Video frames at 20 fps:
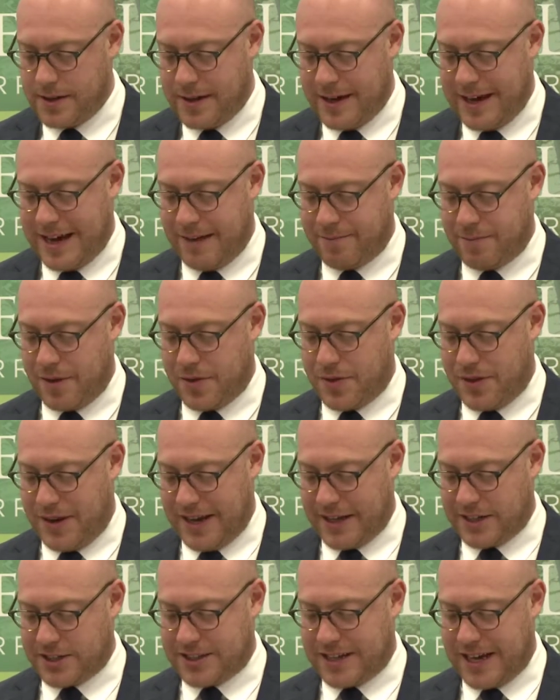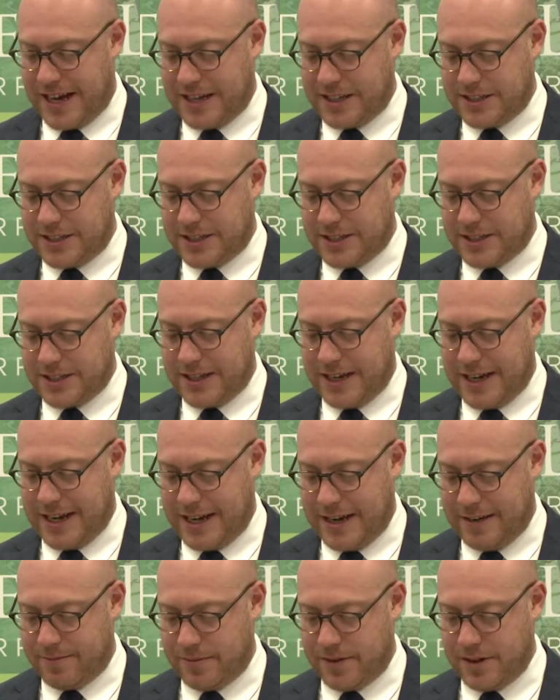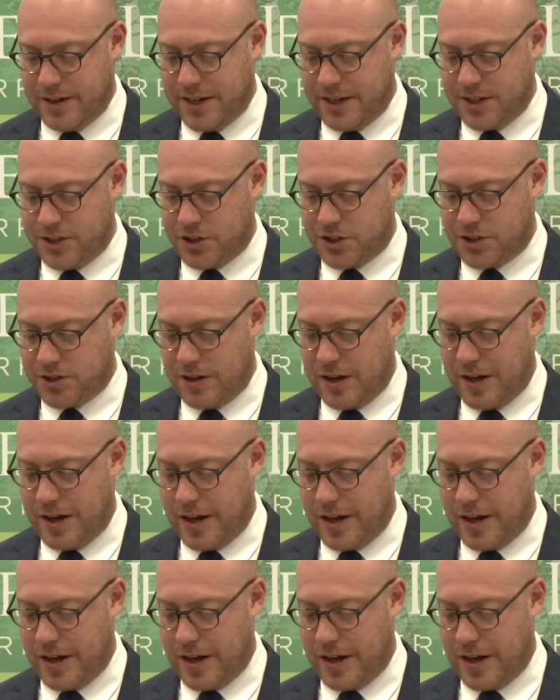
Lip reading: The next case is